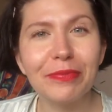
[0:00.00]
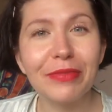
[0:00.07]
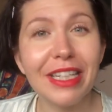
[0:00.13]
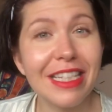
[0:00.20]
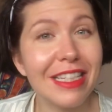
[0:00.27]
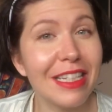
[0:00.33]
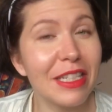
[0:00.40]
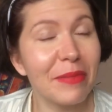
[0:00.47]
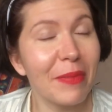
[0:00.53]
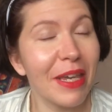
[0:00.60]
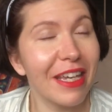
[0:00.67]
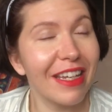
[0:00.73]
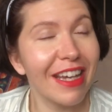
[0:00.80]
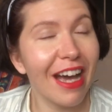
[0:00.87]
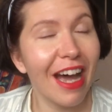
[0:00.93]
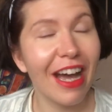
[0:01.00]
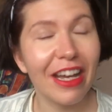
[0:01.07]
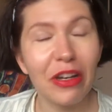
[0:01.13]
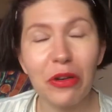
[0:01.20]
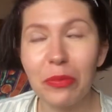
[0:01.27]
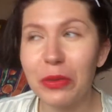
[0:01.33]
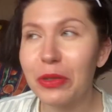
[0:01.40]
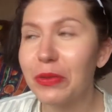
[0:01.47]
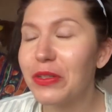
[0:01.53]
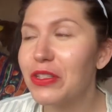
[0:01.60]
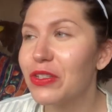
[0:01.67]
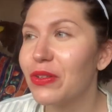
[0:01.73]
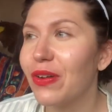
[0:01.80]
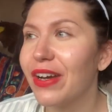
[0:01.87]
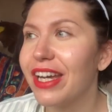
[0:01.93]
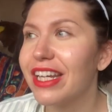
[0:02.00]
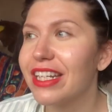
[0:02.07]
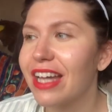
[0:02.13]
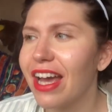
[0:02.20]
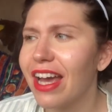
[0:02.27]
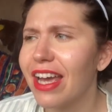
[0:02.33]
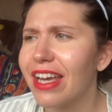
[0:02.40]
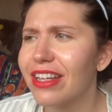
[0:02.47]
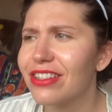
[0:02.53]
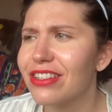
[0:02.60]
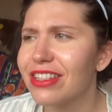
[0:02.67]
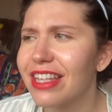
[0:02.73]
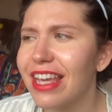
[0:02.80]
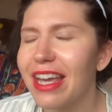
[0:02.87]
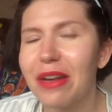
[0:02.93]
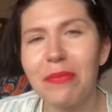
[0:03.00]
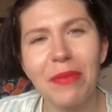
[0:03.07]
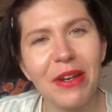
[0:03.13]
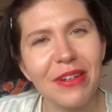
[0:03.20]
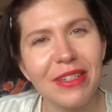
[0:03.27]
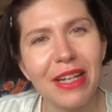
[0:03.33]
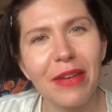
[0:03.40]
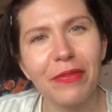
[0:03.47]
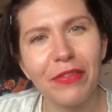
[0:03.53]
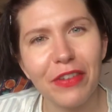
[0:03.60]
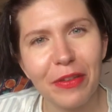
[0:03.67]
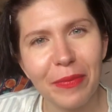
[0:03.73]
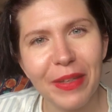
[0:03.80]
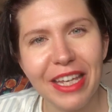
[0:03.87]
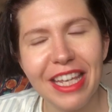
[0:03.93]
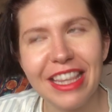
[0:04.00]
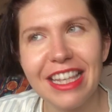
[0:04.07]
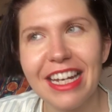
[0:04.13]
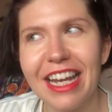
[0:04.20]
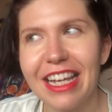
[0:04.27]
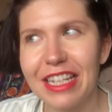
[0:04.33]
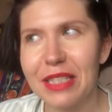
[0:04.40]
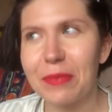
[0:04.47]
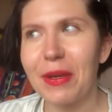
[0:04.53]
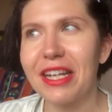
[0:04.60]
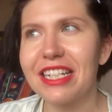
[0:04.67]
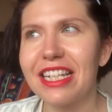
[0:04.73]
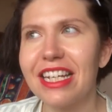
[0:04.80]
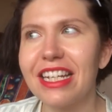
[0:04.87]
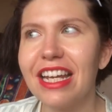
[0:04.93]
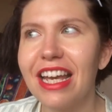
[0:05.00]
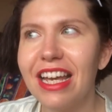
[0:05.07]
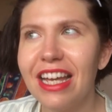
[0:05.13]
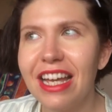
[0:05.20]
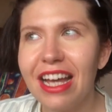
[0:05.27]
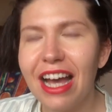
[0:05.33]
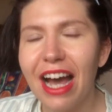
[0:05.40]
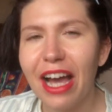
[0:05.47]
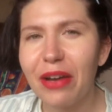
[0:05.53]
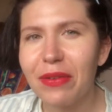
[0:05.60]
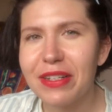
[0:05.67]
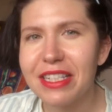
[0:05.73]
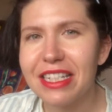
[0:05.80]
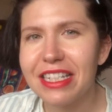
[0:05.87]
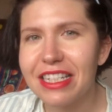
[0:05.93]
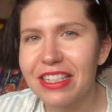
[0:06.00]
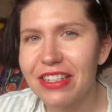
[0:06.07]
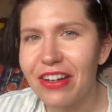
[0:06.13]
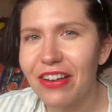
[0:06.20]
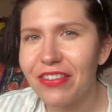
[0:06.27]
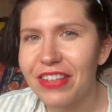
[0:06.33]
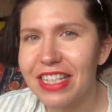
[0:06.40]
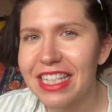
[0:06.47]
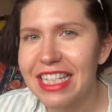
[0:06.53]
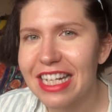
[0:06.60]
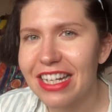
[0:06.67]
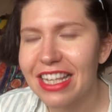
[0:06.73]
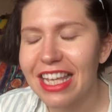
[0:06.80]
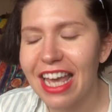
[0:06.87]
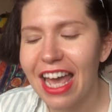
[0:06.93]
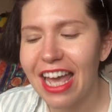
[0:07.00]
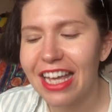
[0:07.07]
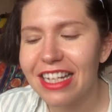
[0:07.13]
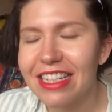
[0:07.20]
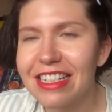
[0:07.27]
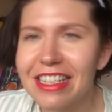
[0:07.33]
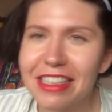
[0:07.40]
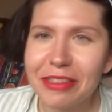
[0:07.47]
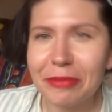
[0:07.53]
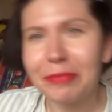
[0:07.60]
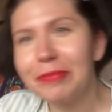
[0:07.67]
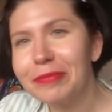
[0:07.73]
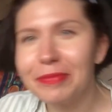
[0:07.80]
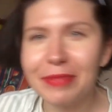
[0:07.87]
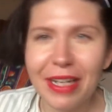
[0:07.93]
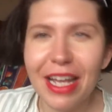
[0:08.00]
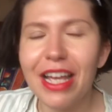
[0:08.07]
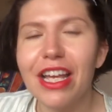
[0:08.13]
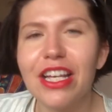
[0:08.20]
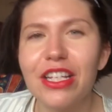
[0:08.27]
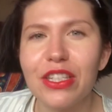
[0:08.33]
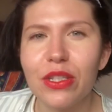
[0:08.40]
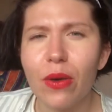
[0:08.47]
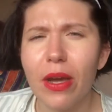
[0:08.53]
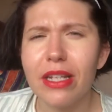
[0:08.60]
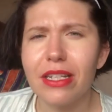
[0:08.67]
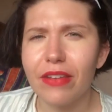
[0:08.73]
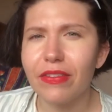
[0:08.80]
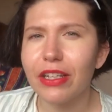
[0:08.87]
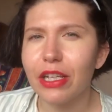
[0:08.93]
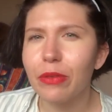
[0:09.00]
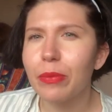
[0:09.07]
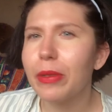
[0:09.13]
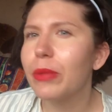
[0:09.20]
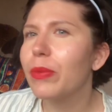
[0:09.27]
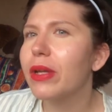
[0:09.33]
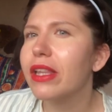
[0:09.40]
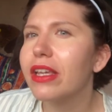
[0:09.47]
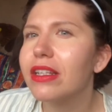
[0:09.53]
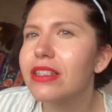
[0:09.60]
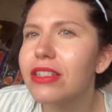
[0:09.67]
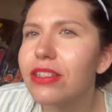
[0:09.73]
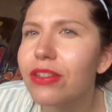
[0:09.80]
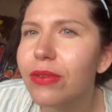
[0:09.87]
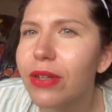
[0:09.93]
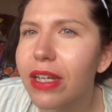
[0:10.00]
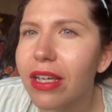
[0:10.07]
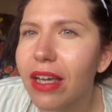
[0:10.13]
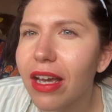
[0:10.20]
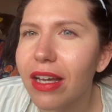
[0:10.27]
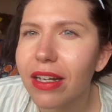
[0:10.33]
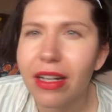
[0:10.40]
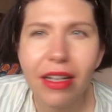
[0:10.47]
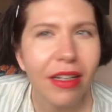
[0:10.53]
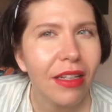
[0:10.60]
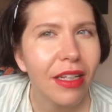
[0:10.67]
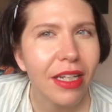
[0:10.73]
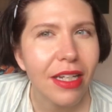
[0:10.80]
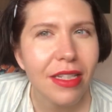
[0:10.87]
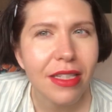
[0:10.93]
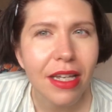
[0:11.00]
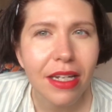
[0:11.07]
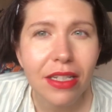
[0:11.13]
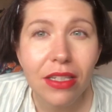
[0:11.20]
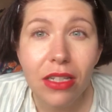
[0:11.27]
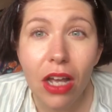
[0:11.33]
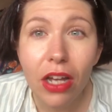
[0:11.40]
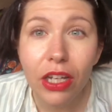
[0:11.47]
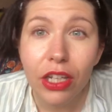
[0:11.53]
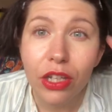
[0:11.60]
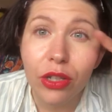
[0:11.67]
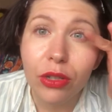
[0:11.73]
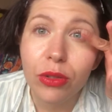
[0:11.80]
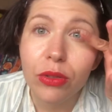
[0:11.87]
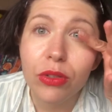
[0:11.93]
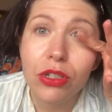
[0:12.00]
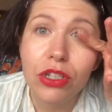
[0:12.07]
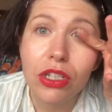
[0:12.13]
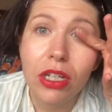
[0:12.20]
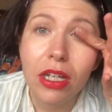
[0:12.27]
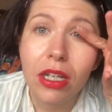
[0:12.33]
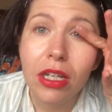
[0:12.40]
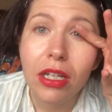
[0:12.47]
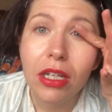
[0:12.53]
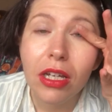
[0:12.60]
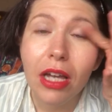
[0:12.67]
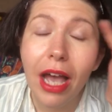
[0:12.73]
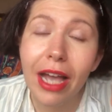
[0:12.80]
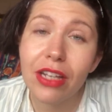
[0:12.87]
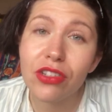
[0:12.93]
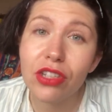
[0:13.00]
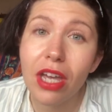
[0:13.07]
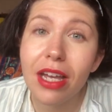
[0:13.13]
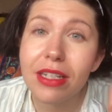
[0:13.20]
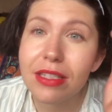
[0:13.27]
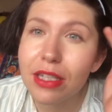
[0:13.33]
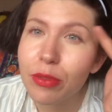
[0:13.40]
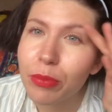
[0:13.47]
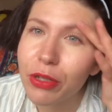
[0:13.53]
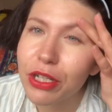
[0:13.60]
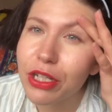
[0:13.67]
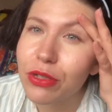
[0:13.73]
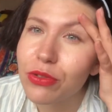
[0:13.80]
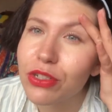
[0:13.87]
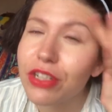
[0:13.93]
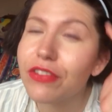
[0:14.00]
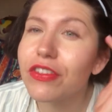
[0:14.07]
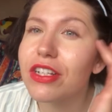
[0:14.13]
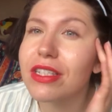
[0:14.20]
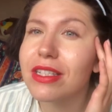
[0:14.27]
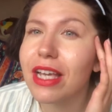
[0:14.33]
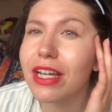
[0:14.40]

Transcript: this is me. I hope you enjoyed. I actually had a better time filming it than I expected. I wasn't as nervous near the end, so I definitely would be willing to do it again. Like I said, it's not a huge, actually I see a pretty huge difference.